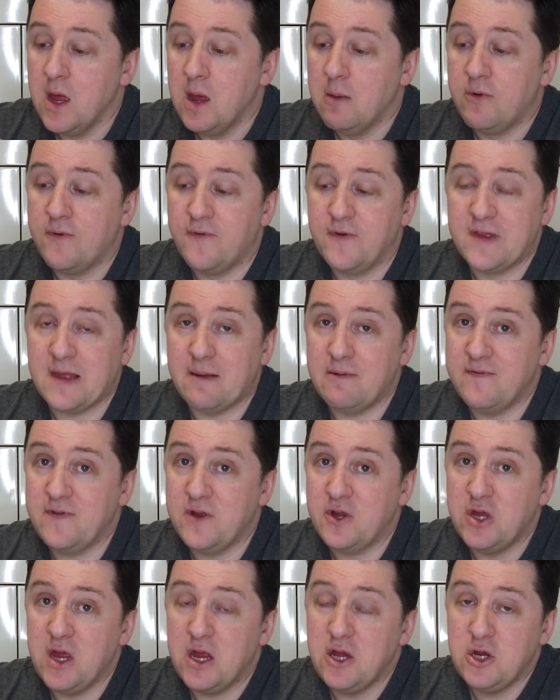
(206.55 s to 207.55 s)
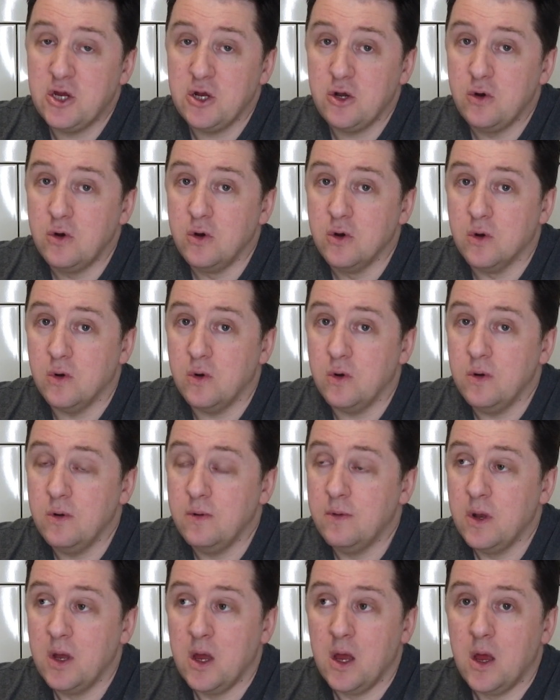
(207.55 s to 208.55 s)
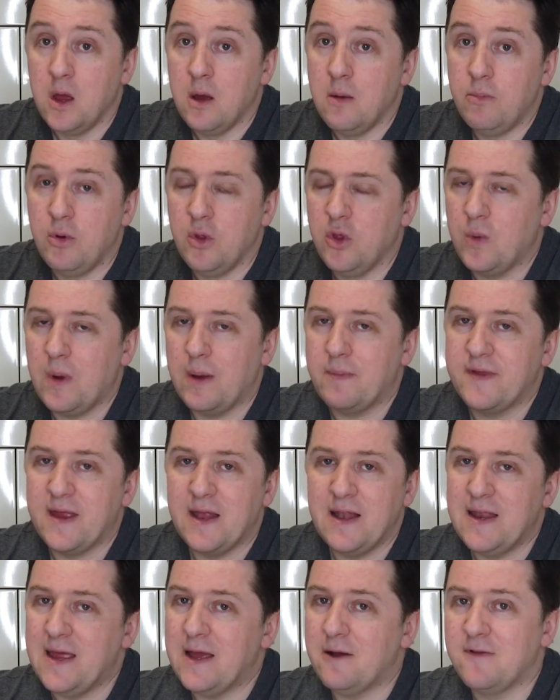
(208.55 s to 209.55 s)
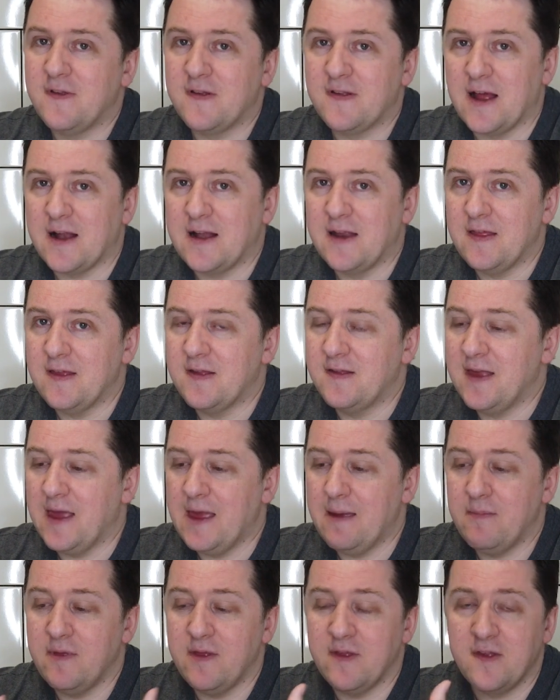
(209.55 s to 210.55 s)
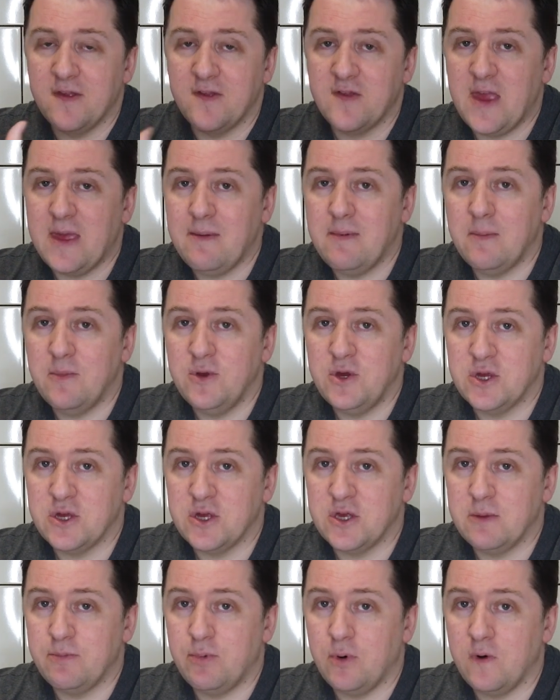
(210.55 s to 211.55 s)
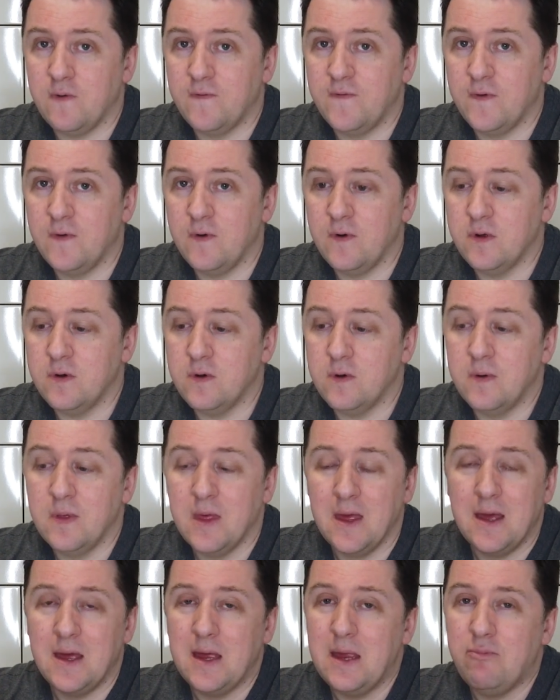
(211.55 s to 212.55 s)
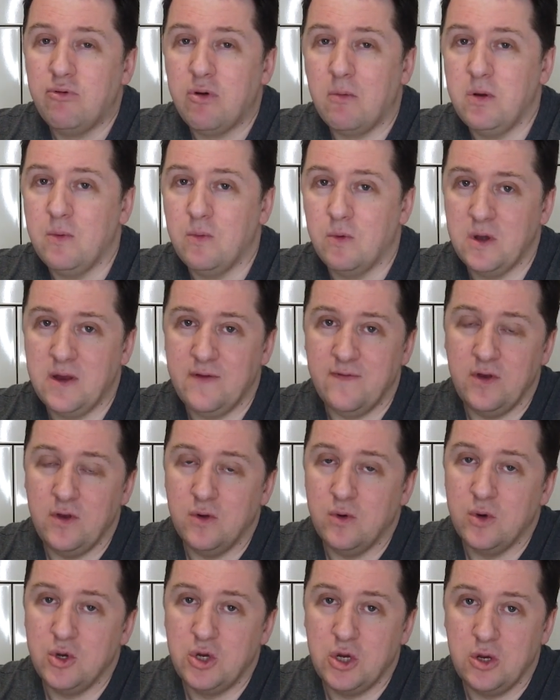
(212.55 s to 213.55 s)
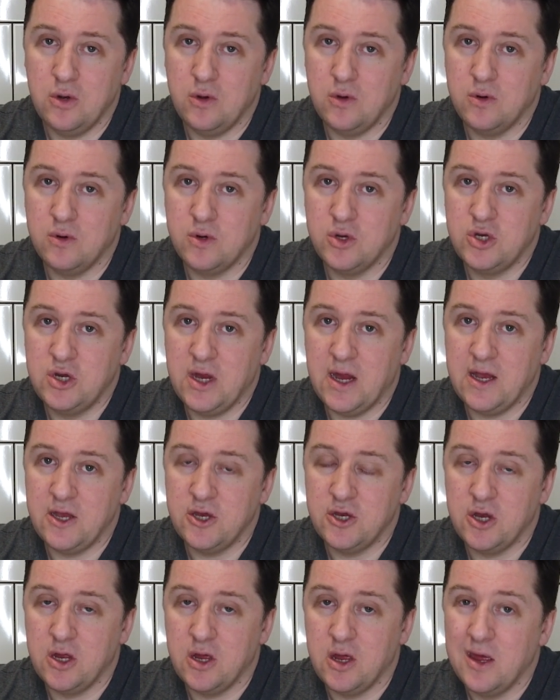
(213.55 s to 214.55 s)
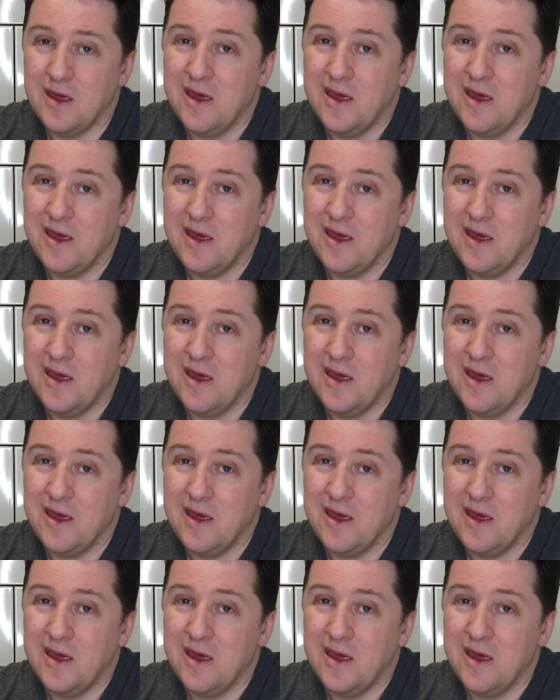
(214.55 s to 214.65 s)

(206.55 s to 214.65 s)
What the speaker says: But for example, if you change your logo, but the website layout's exactly the same and it's the same images in the portfolio, you probably won't even notice your logo has changed.